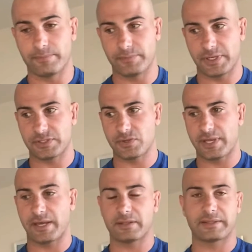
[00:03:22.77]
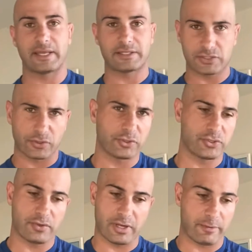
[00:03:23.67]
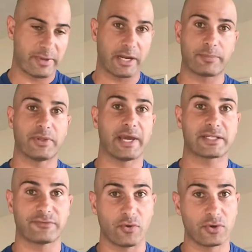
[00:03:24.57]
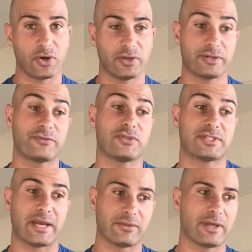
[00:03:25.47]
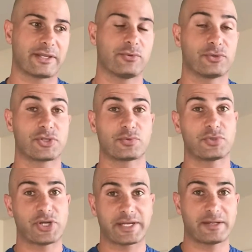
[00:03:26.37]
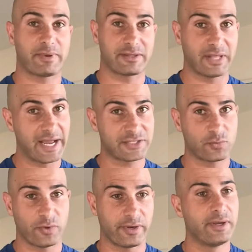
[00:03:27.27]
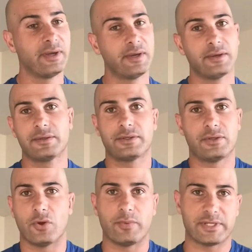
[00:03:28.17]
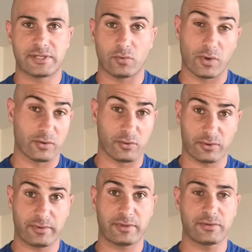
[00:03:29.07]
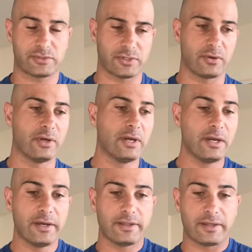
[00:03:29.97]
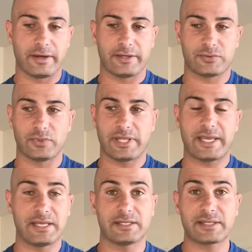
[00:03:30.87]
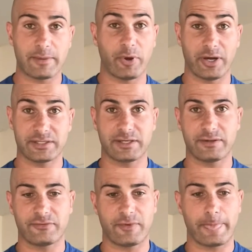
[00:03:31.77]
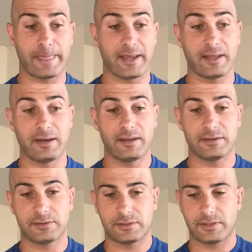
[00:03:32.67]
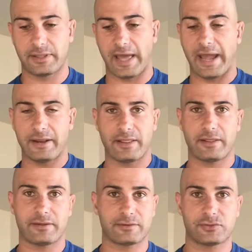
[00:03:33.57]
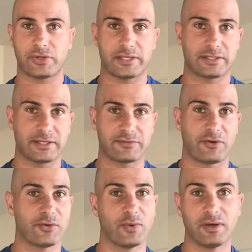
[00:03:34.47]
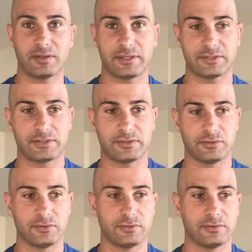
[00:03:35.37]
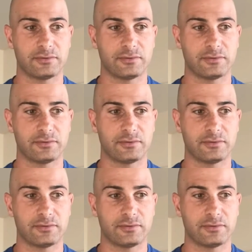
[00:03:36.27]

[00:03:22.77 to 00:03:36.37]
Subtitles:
because you can't let that discourage you. You got to pick up the next phone call, and if you sound like you were just rejected by the last one, nobody's going to want to work with you. So it's really key to stay positive, and that translates very well into